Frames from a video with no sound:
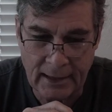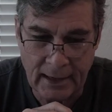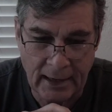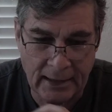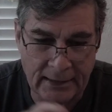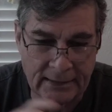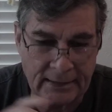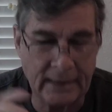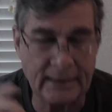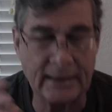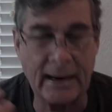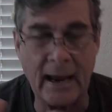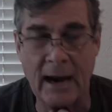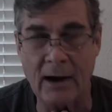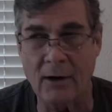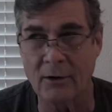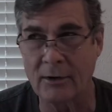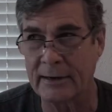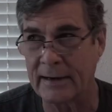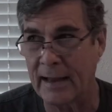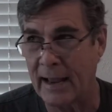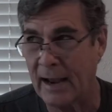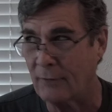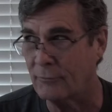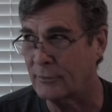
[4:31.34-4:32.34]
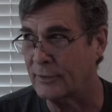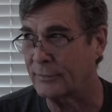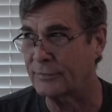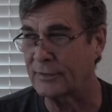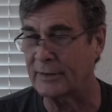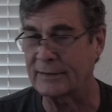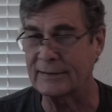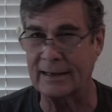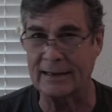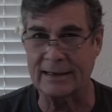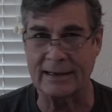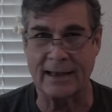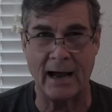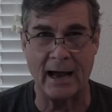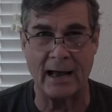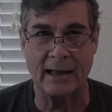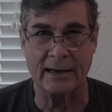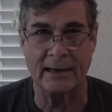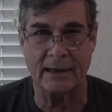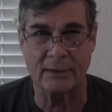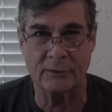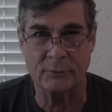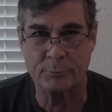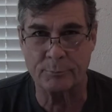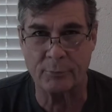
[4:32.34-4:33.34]
and inherit everything that God
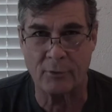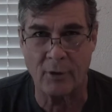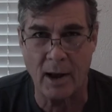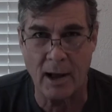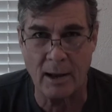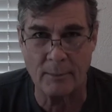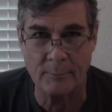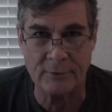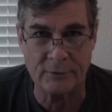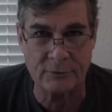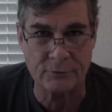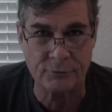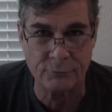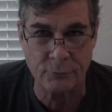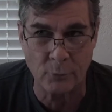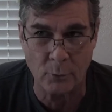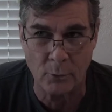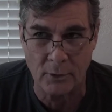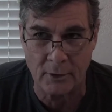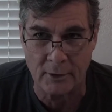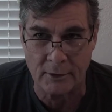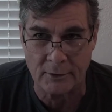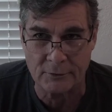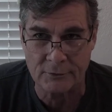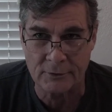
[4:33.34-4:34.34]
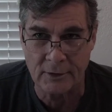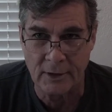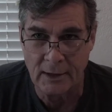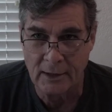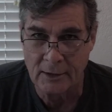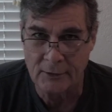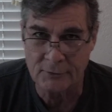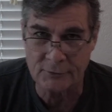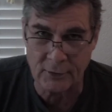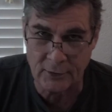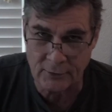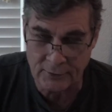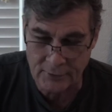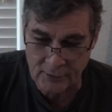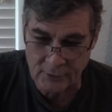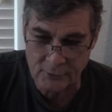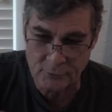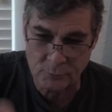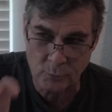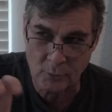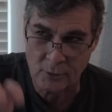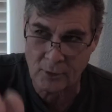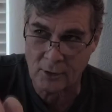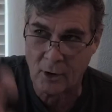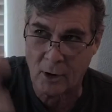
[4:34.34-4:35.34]
has promised for us. So there's
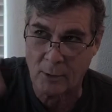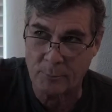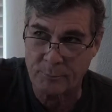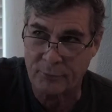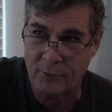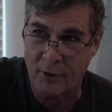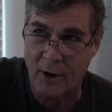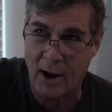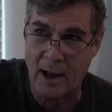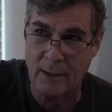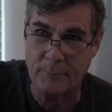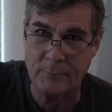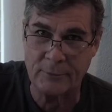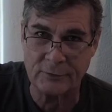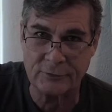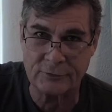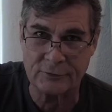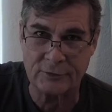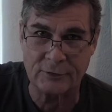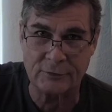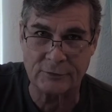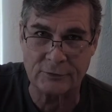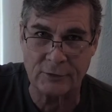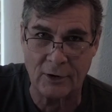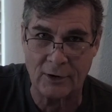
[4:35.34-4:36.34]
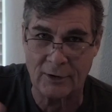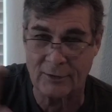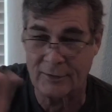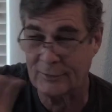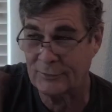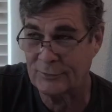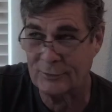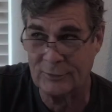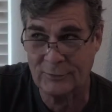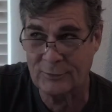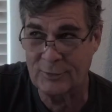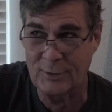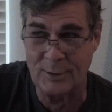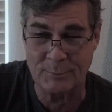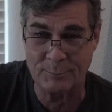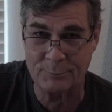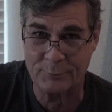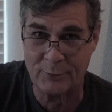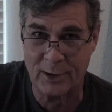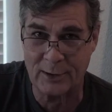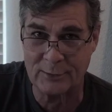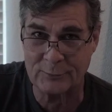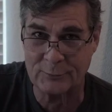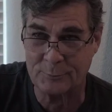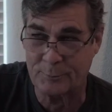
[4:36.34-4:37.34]
where our promises are. This is
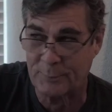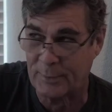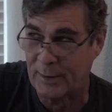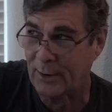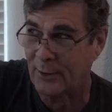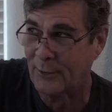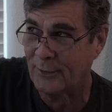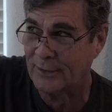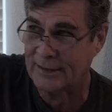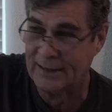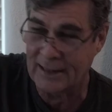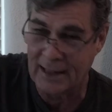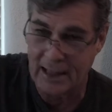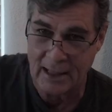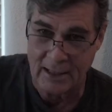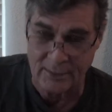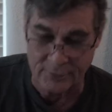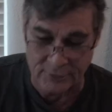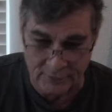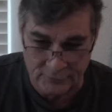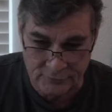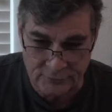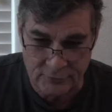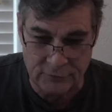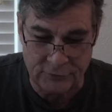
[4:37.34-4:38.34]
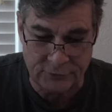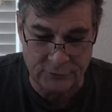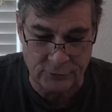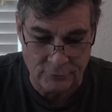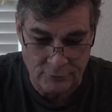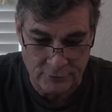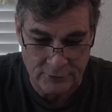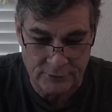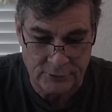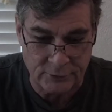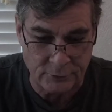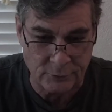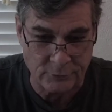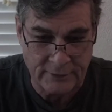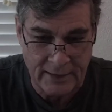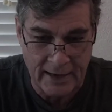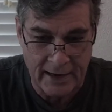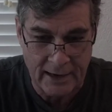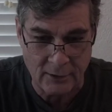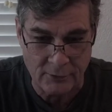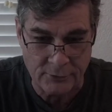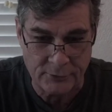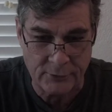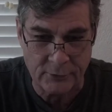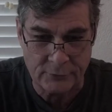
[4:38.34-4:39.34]
prosperity. This is you
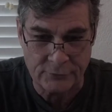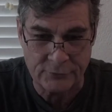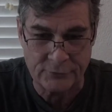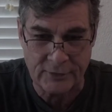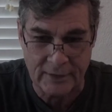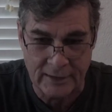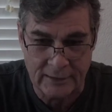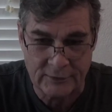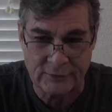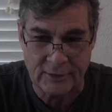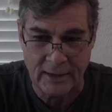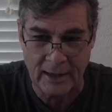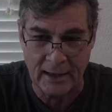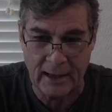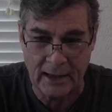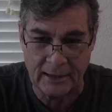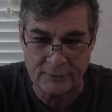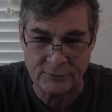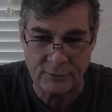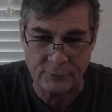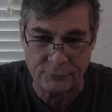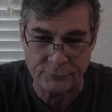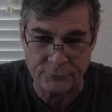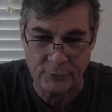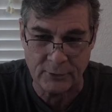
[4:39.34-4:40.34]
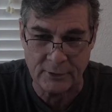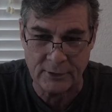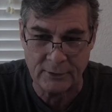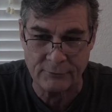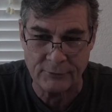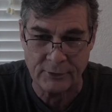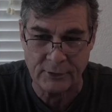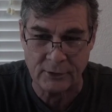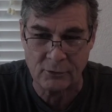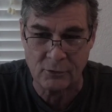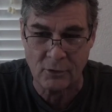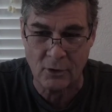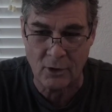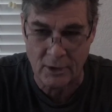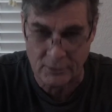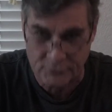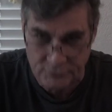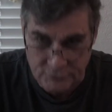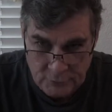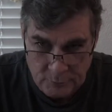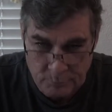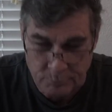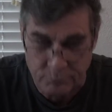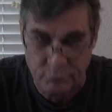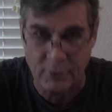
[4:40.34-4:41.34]
nail those things that at the foot of the cross,
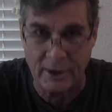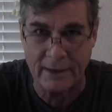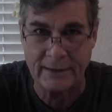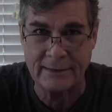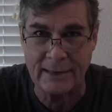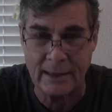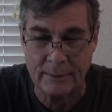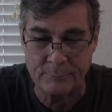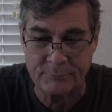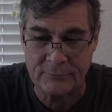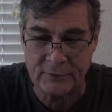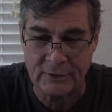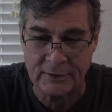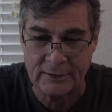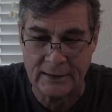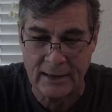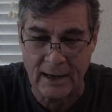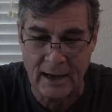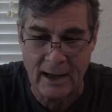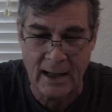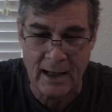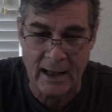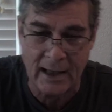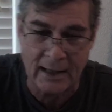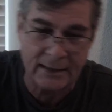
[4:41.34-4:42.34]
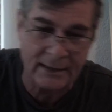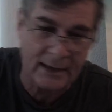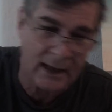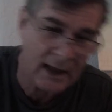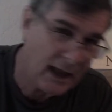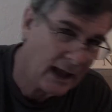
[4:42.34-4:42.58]
you bring them to God,